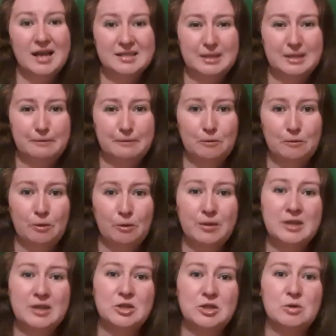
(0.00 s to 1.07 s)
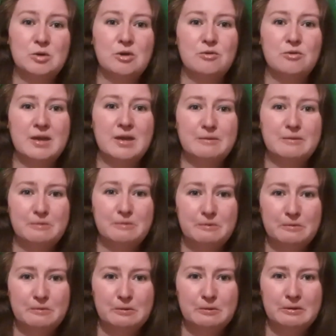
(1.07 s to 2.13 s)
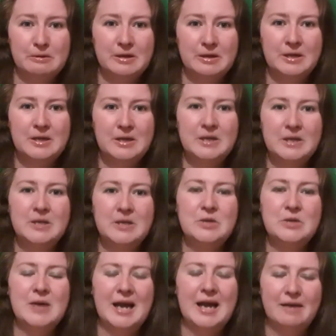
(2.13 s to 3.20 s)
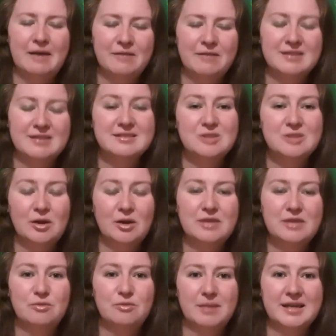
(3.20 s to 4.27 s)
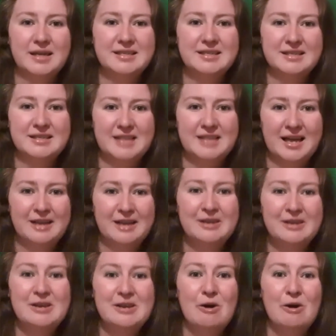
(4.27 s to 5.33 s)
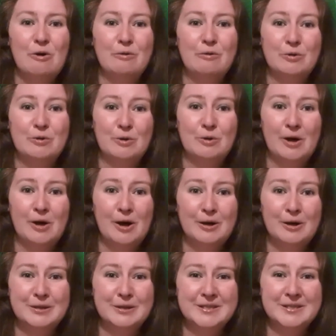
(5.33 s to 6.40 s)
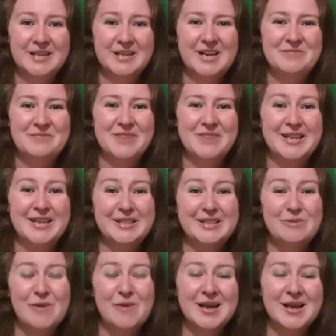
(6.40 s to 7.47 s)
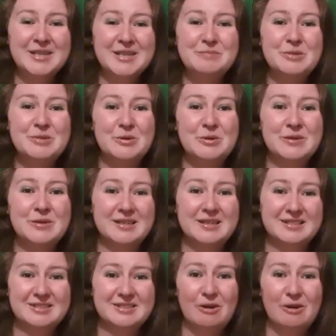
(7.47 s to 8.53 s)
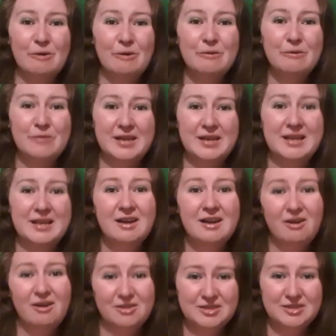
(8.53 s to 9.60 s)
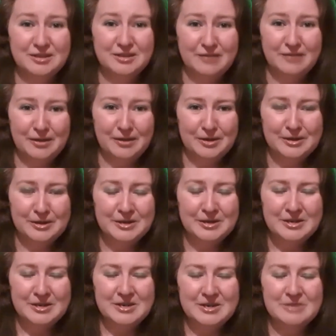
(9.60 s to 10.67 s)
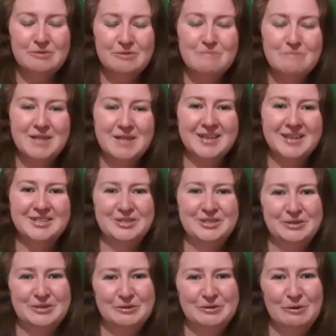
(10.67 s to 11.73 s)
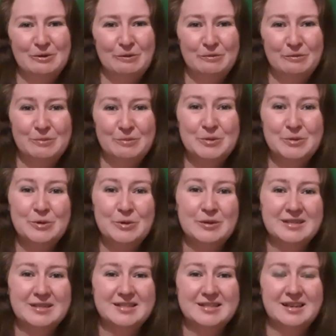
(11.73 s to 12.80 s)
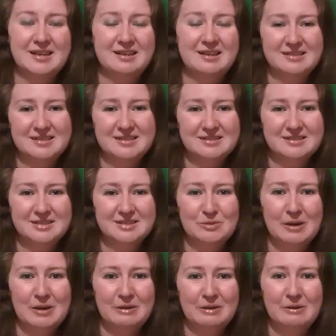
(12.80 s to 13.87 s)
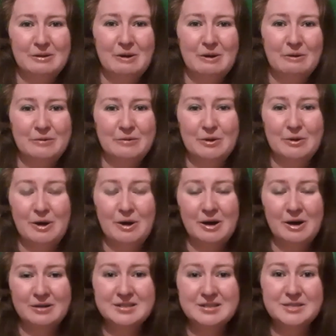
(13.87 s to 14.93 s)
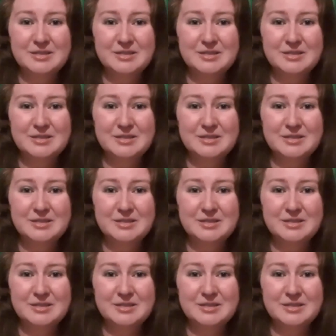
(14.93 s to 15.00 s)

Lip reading: that you are grateful for, you have that solid reminder there of your heart. And may the white pureness of the ostrich feather remind you of the pureness and innocence as well of your heart space.